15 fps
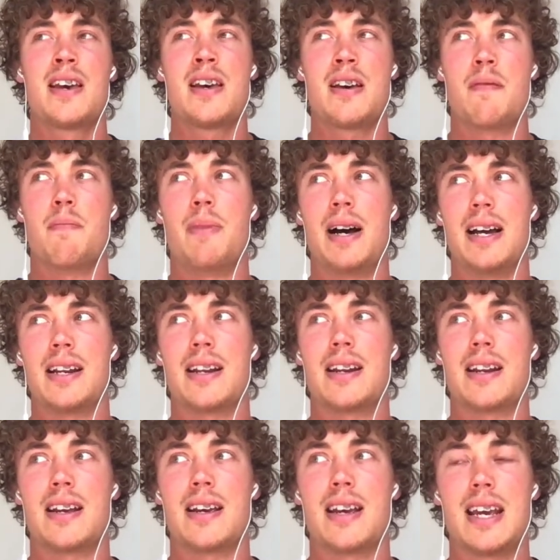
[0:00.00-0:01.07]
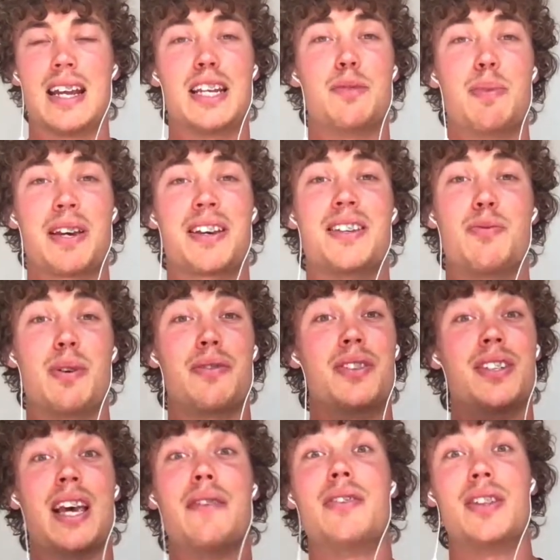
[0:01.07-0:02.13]
But it is because we've
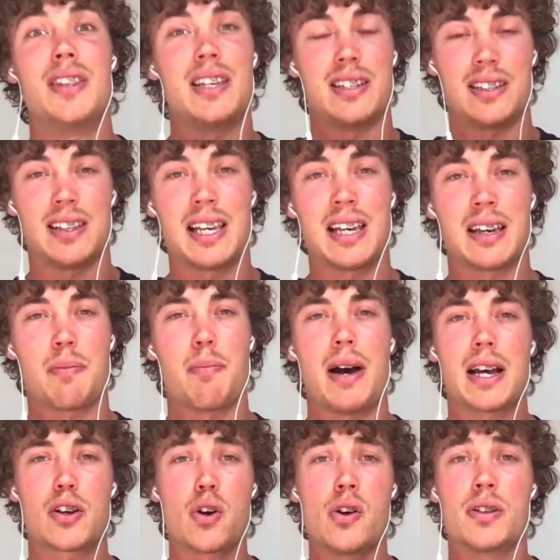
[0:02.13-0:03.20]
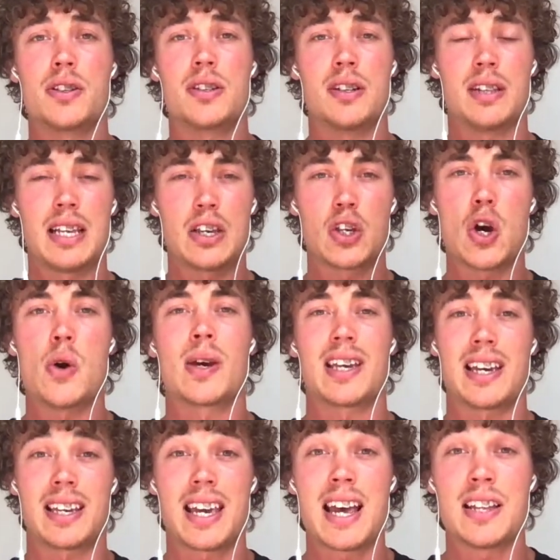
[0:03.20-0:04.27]
severed this link by constantly going
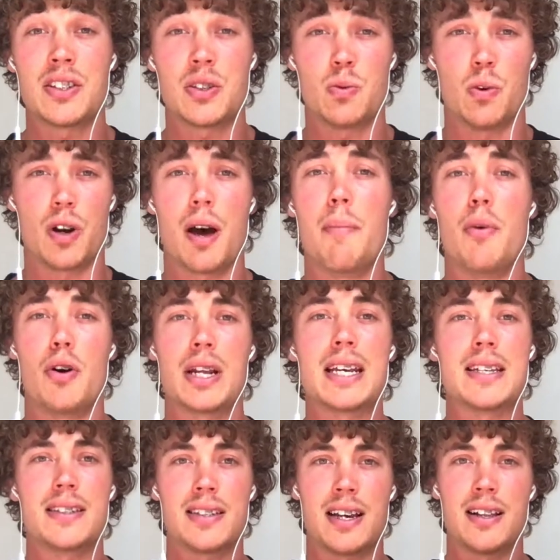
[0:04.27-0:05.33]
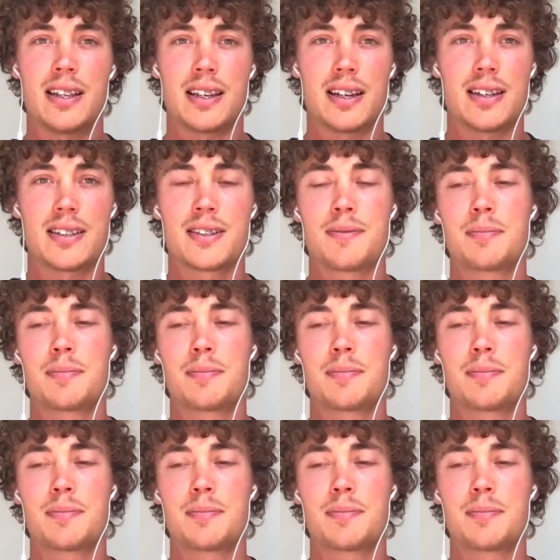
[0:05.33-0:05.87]
against what our body is telling us.